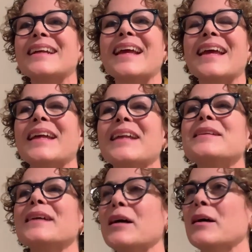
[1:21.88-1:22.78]

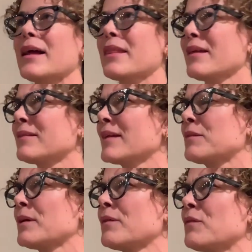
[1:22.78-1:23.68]
And I think
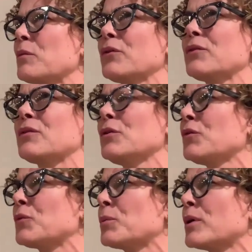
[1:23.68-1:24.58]
that's one of the most
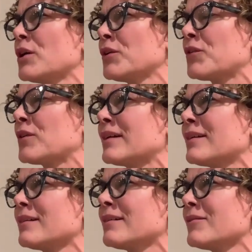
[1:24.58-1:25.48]
used words
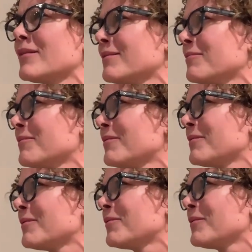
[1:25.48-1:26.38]

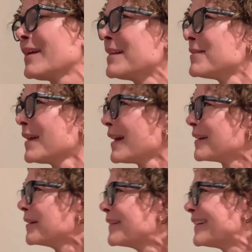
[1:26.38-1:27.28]
in
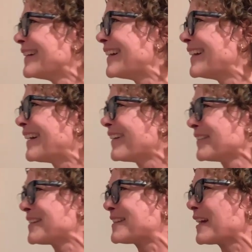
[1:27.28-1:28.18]
Zen, I
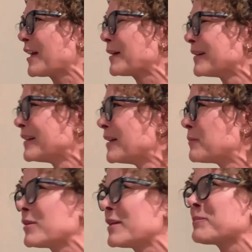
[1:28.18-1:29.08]
would say,
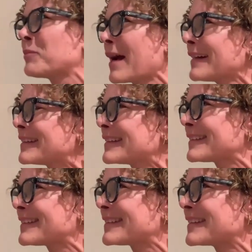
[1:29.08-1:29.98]
is
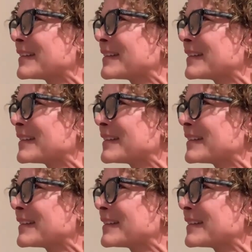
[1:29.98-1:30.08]
practice.